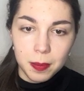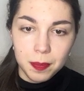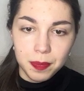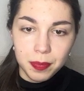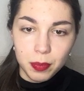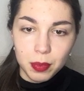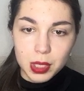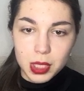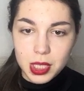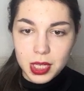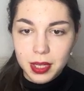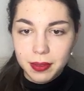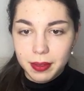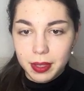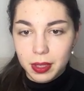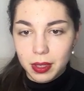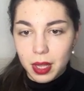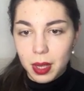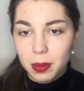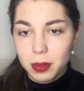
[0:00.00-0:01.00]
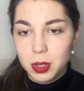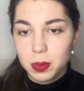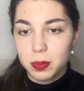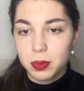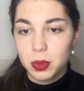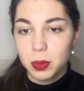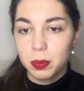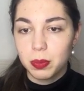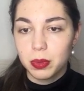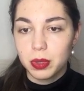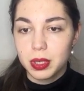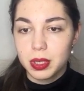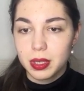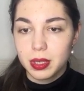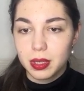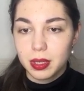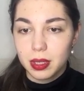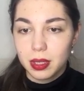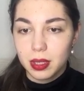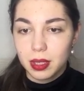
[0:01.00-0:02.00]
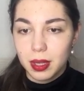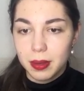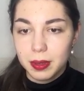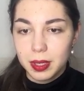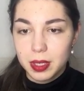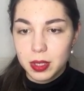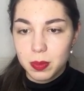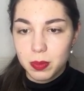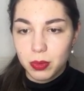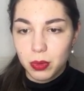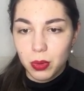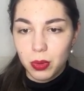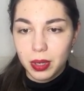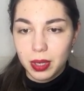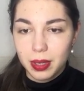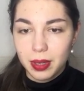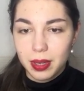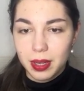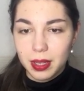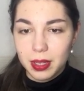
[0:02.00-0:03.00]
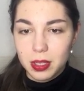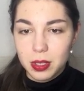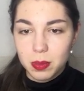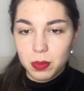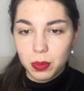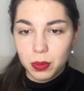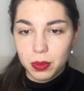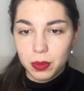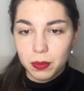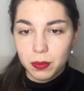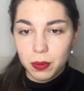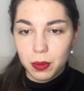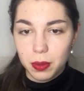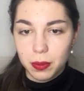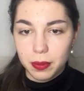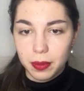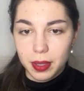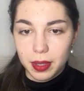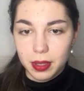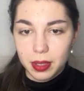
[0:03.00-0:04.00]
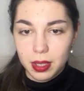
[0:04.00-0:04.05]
We see that the lowest support level is broken and it's moving further.